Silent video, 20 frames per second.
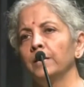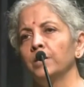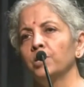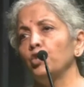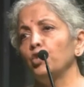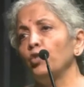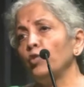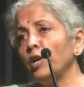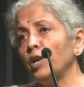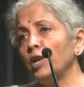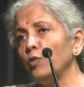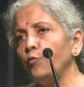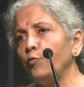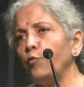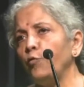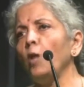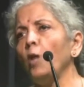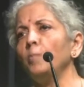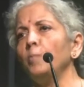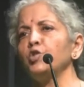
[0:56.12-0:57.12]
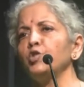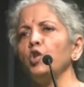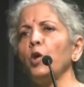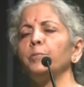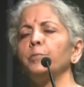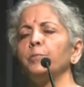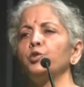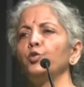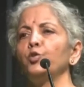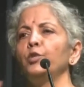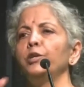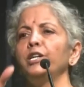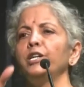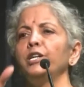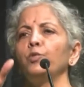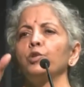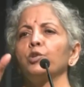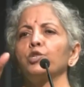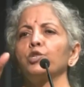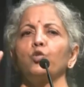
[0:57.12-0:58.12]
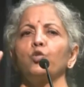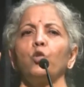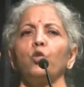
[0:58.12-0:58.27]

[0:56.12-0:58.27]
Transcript: So the reforms opportunity was